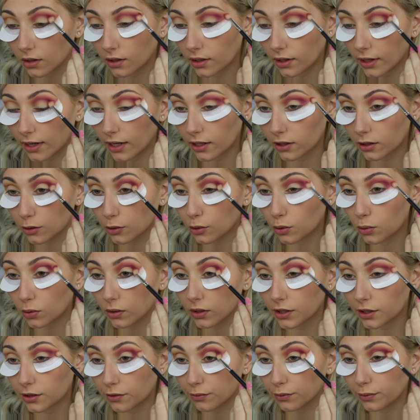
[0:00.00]
outer
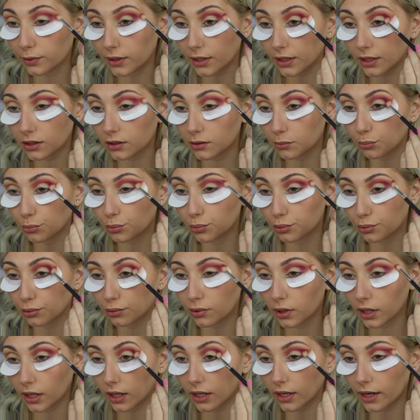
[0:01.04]
corner, really
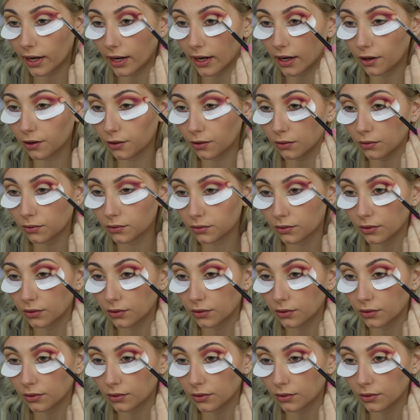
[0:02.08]
bring it out.